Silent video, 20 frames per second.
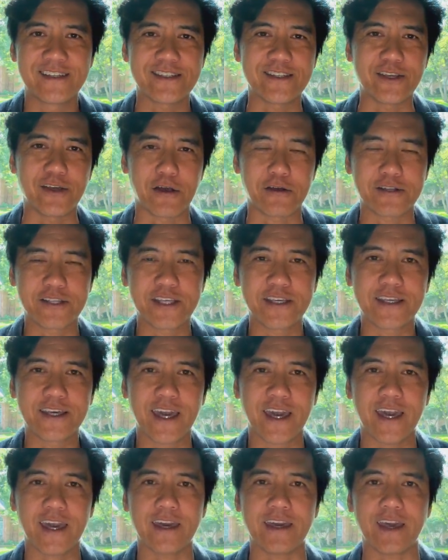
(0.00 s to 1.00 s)
The R T
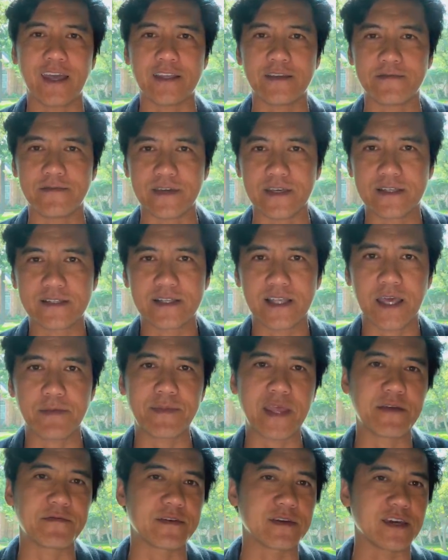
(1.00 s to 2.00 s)
K and the V-Slam
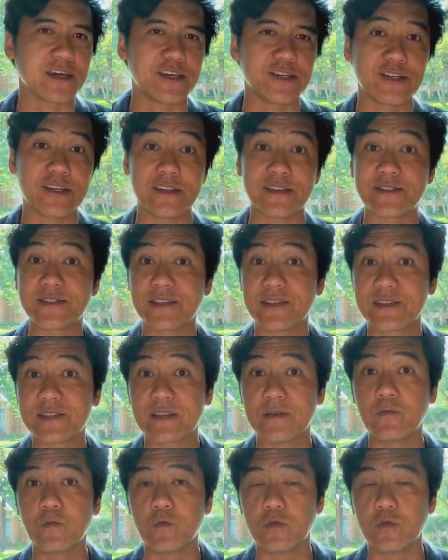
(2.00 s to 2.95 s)
navigation system